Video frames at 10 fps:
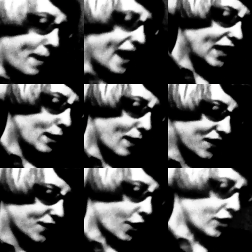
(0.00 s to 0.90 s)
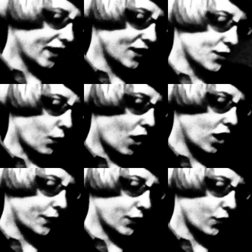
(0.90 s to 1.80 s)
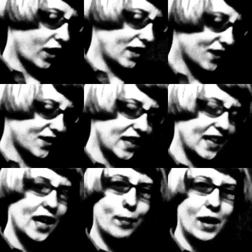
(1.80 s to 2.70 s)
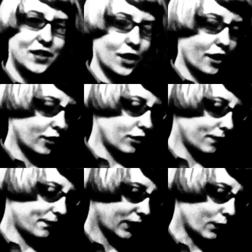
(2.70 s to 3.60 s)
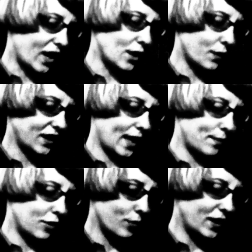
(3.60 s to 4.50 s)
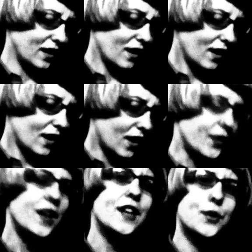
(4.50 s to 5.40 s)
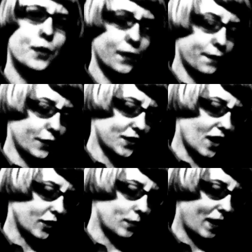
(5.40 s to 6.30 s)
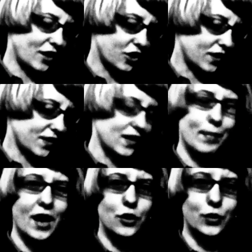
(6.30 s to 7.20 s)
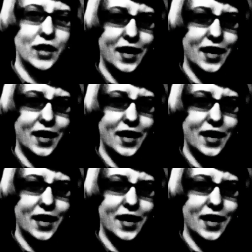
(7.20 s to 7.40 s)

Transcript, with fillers: Banging my skull against the wall of the crate, sticking out my tongue when anyone came near me, these were the first occupations in my new